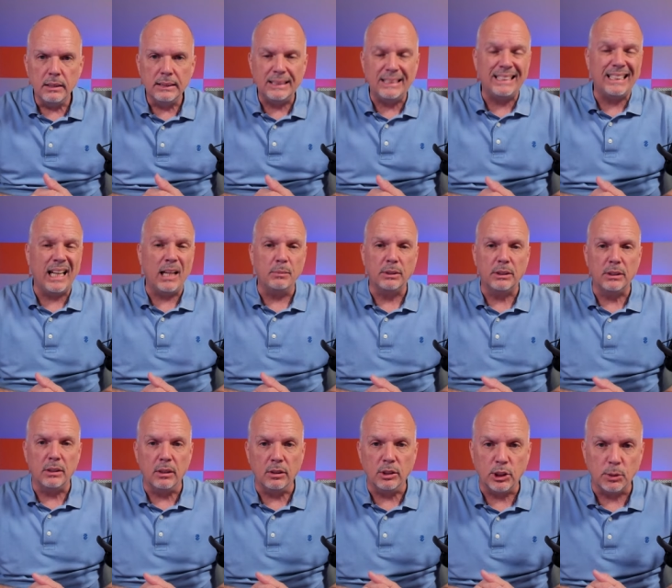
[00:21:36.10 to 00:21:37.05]

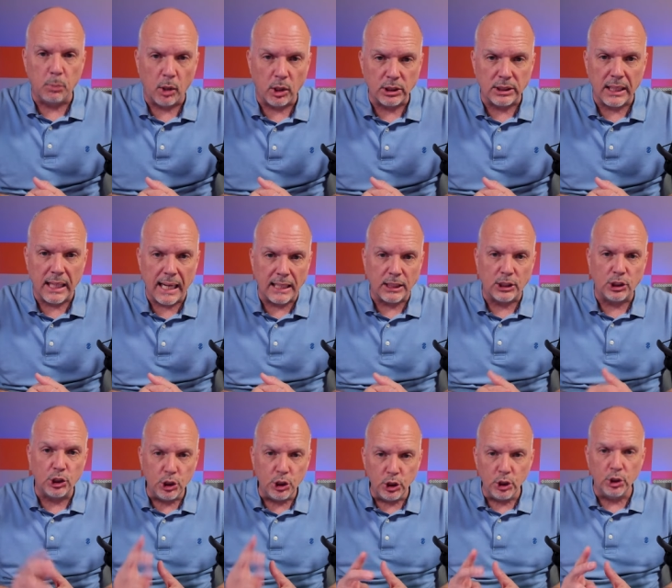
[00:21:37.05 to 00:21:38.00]
Samsung Smart
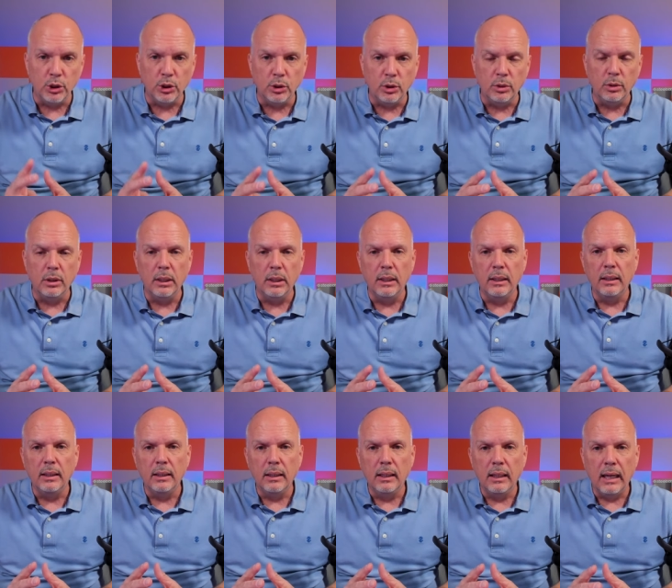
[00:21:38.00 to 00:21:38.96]
Tag 2.
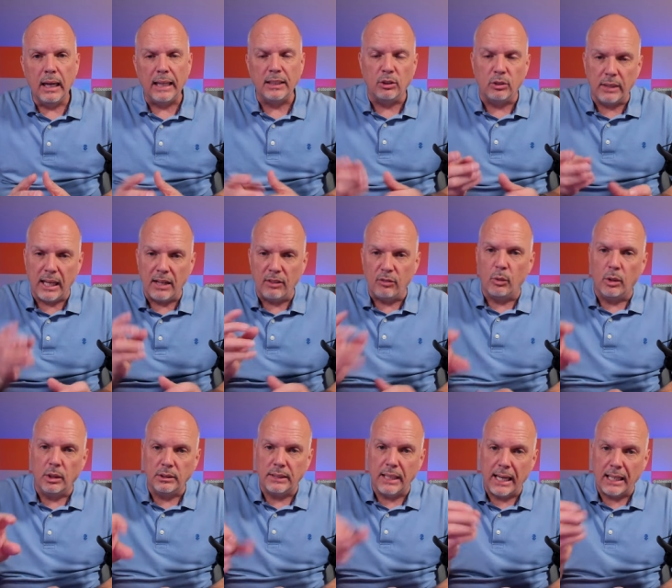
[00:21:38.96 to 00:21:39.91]
I don't have
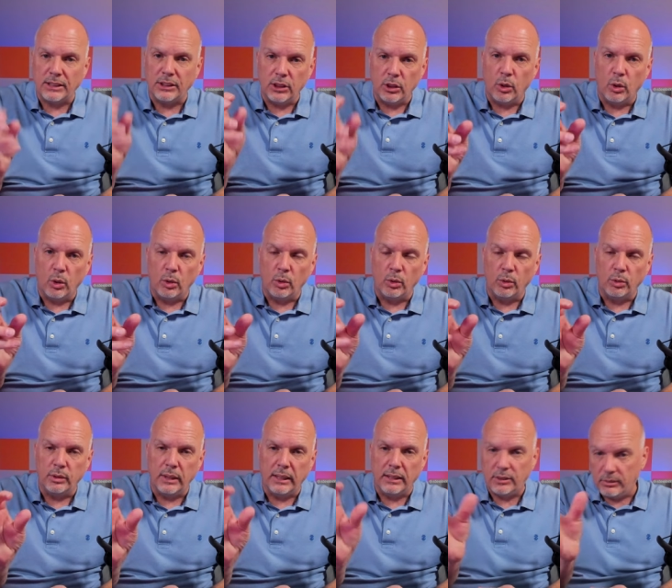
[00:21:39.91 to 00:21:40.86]
one to actually
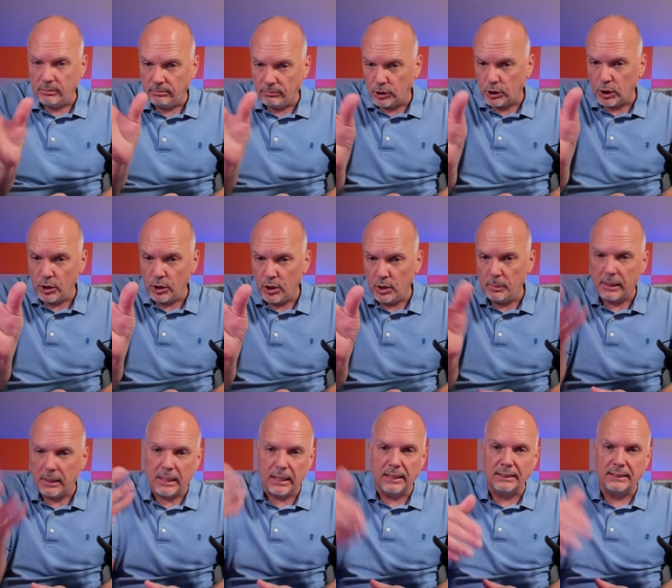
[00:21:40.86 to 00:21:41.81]
hold and show you
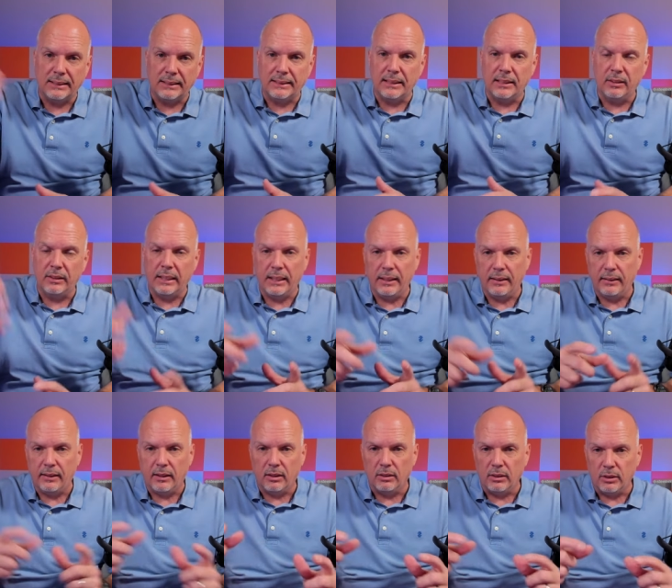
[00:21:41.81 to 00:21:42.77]
because they're
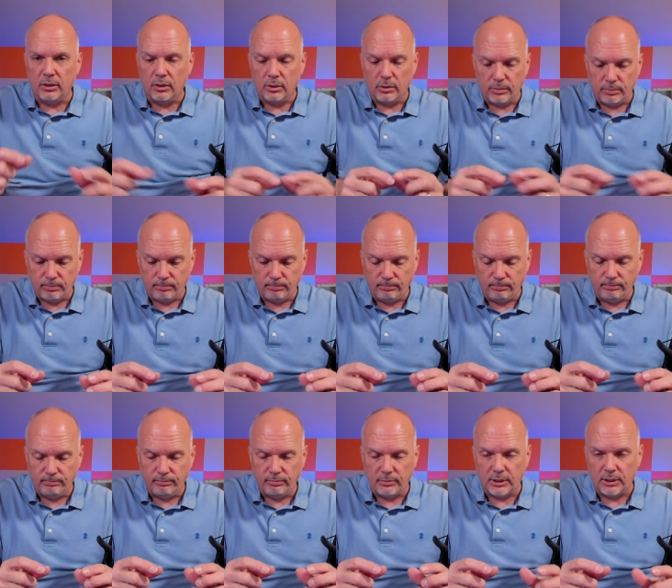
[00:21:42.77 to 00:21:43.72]
in their little
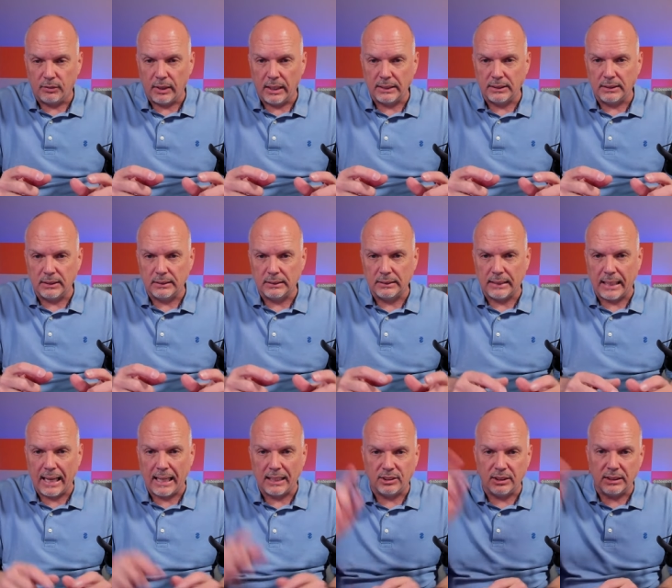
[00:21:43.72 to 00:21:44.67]
devices
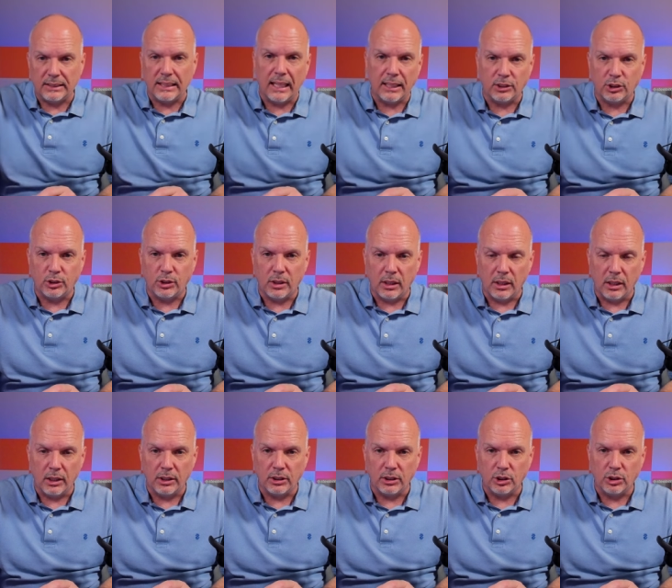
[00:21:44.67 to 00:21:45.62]
actually attached to the
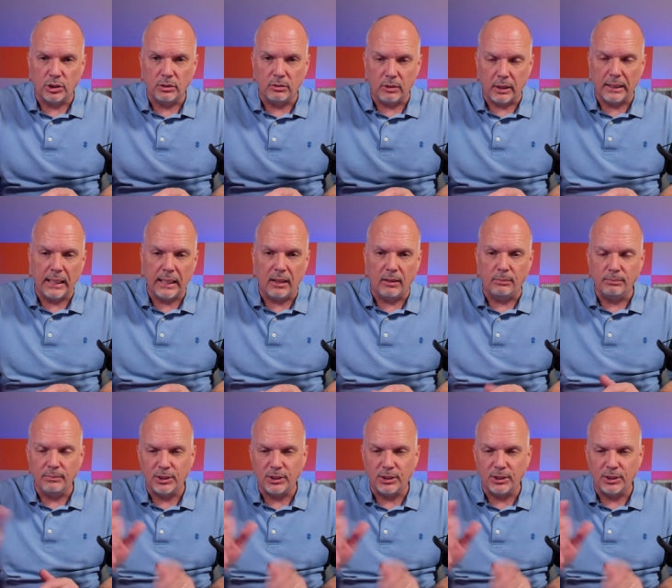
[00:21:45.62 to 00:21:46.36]
luggage right now.